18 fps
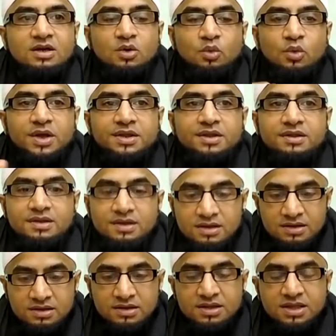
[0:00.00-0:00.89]
When
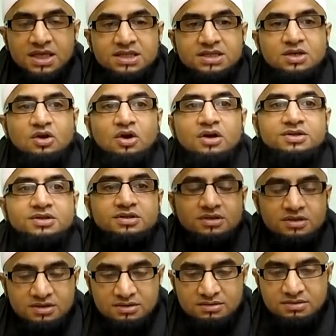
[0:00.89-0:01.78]
this got
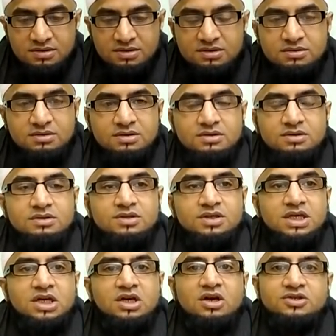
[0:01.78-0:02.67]

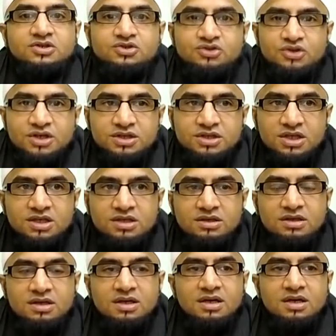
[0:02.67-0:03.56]

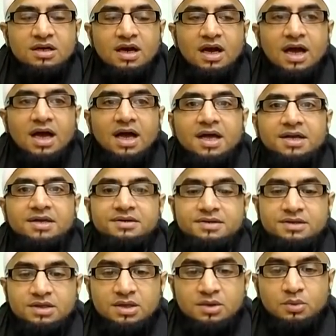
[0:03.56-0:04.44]
deconstructed
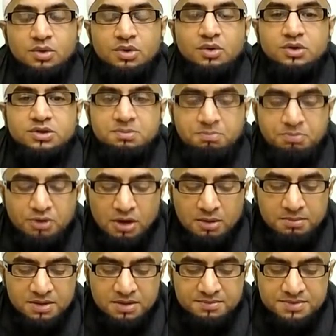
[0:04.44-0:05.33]
and there was
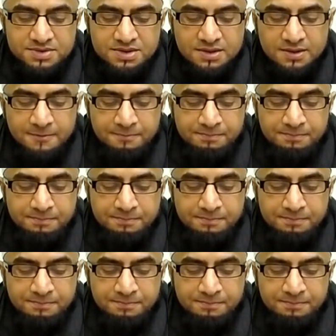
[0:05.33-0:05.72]
problems